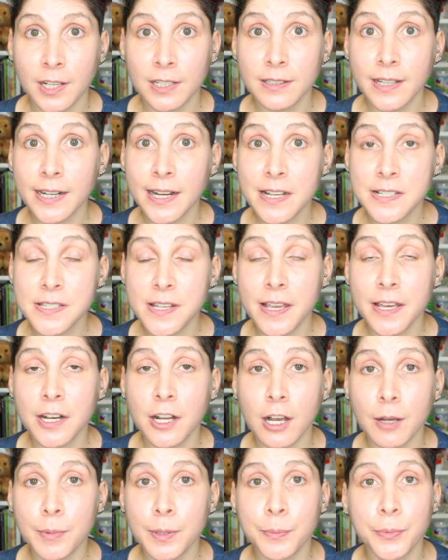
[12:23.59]
Like I said,
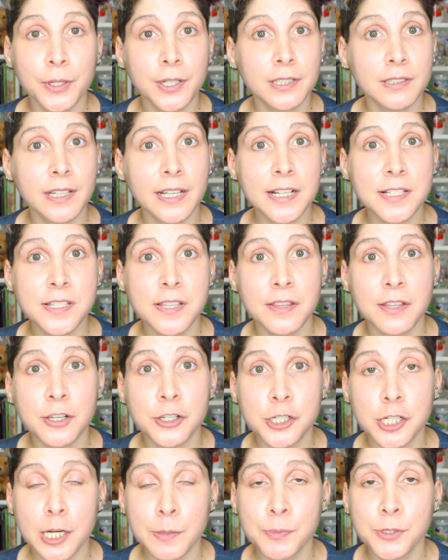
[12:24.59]
I'll be putting links in the
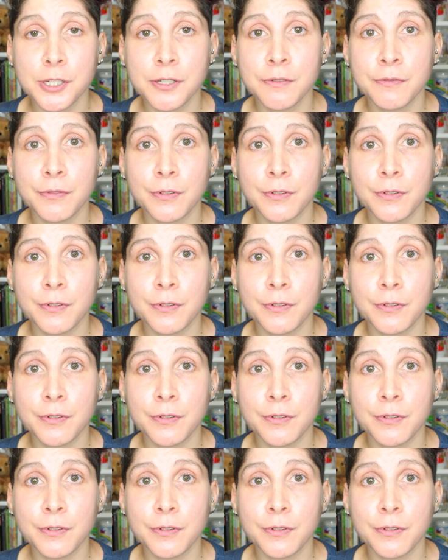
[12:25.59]
description